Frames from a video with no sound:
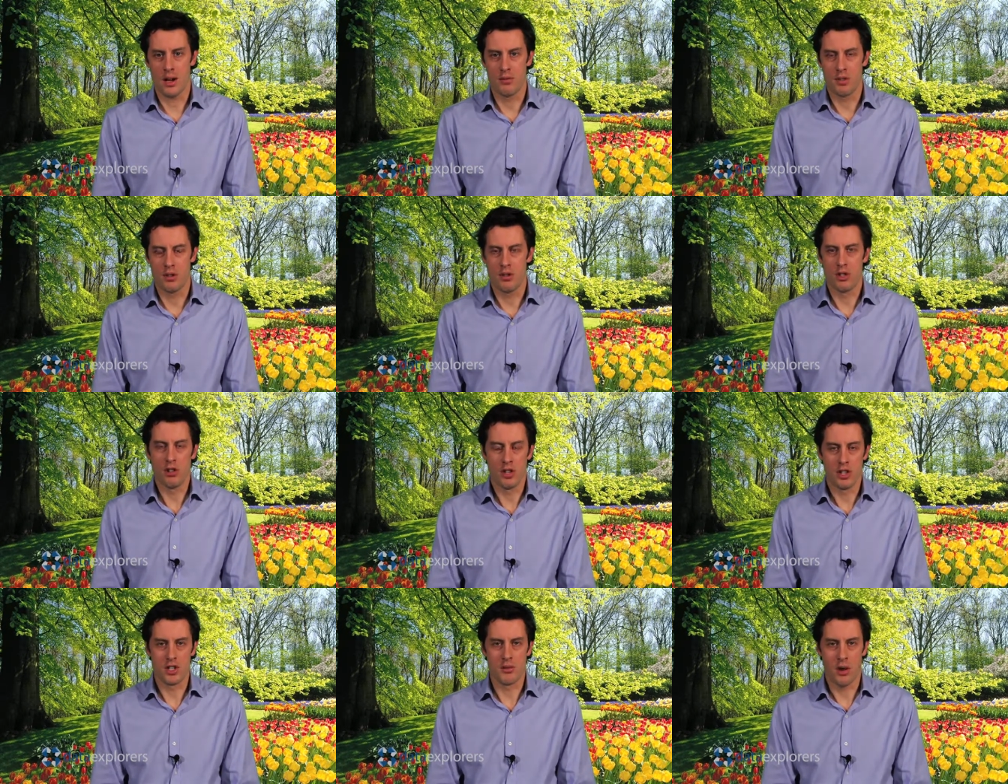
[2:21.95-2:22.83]
Do tune
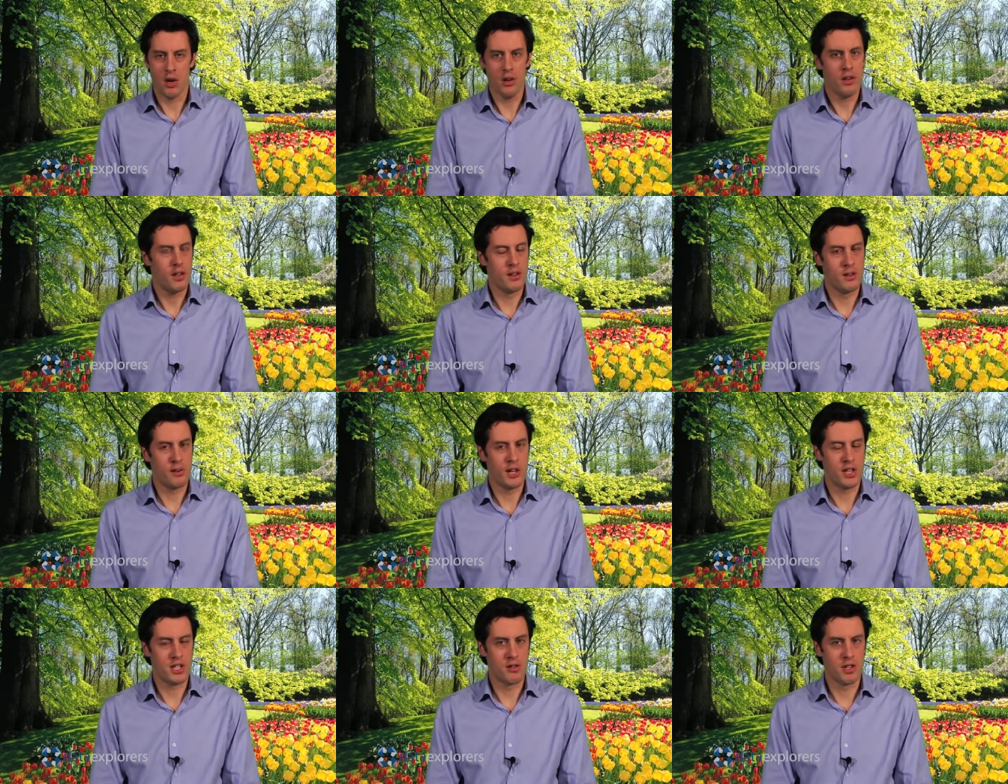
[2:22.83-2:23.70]
in tomorrow, and if you'd
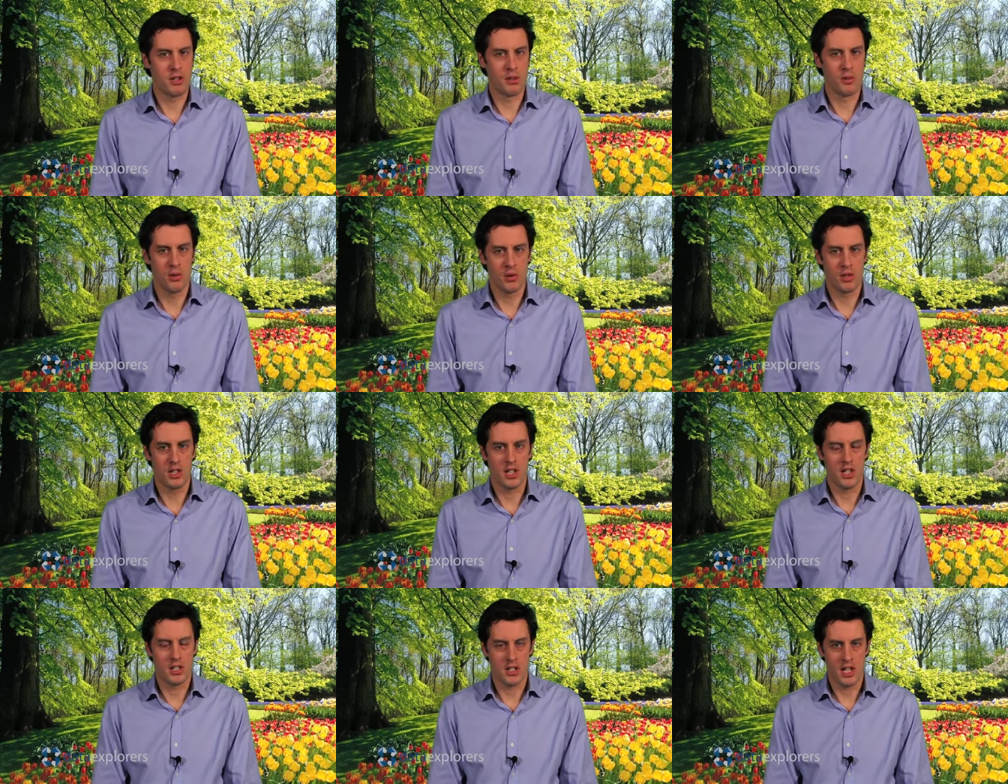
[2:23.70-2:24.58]
like to read the report, it
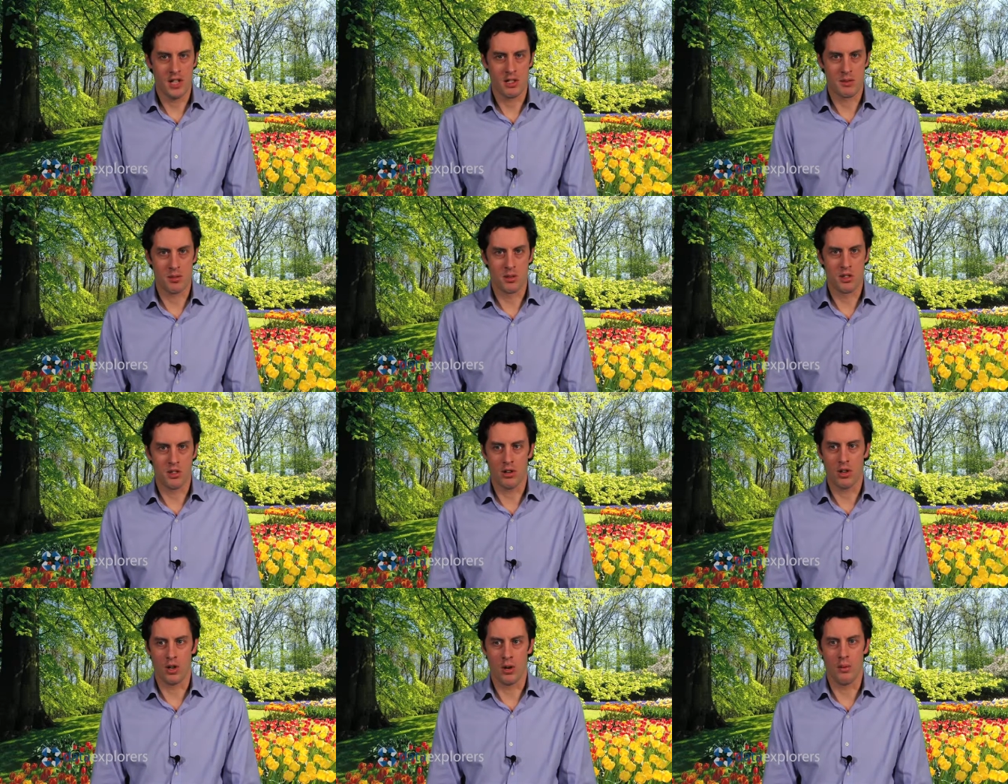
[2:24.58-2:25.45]
is at
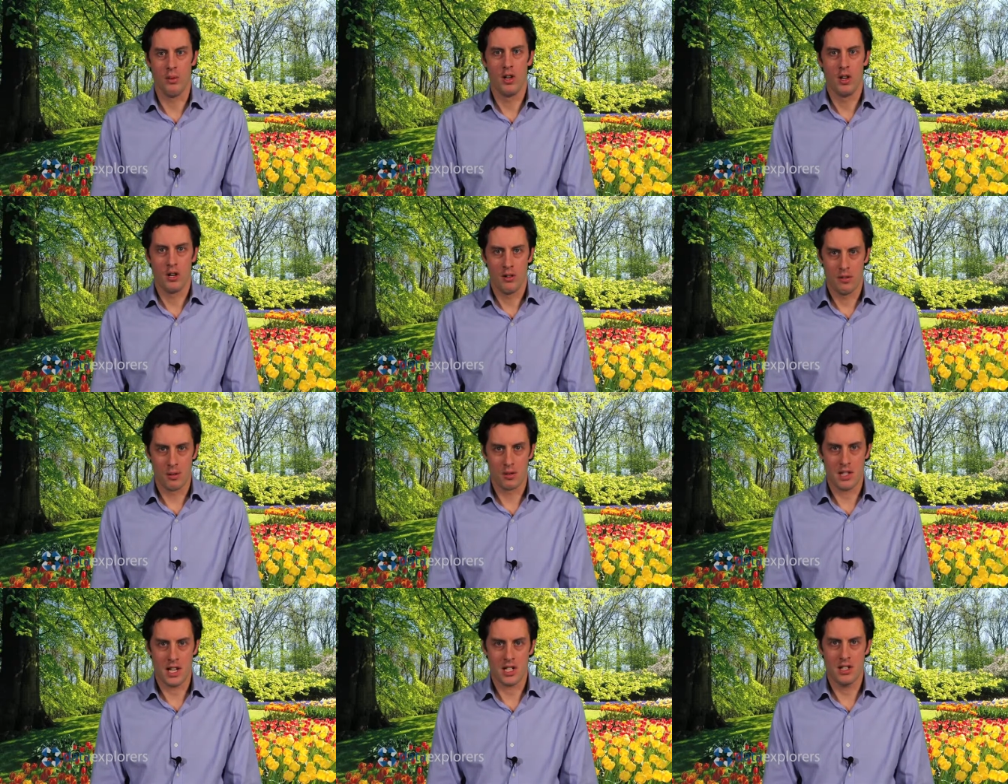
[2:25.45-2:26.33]

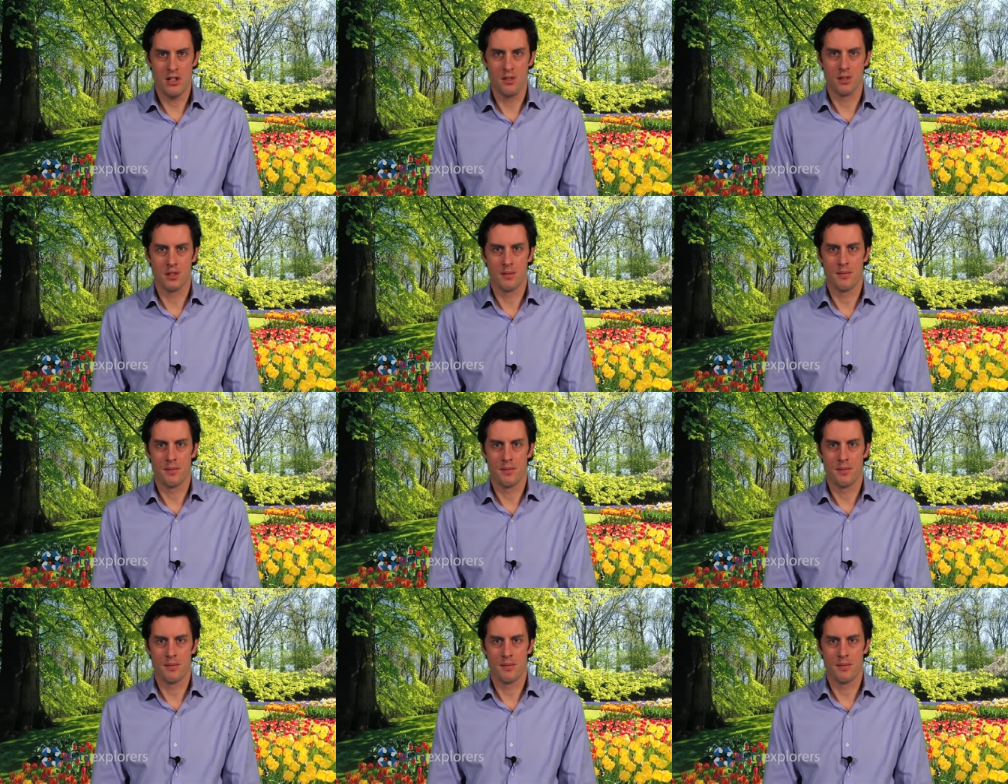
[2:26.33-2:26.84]
dataexplorers.com/news.